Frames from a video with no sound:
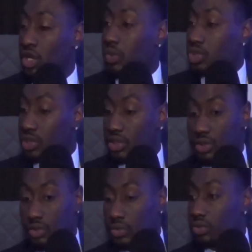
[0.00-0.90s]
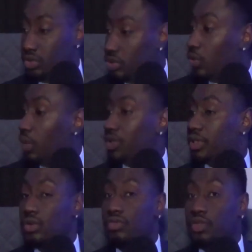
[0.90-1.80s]
what you could do, you know, what we
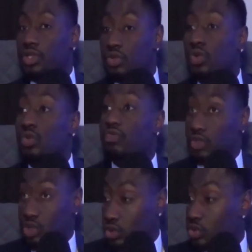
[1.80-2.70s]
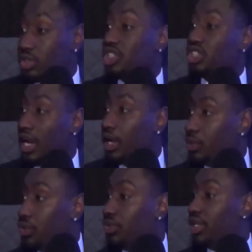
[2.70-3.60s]
could do for you so you could shine
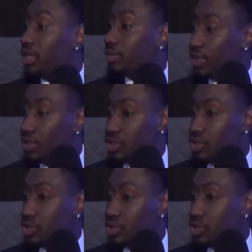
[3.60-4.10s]
when you get up there. So,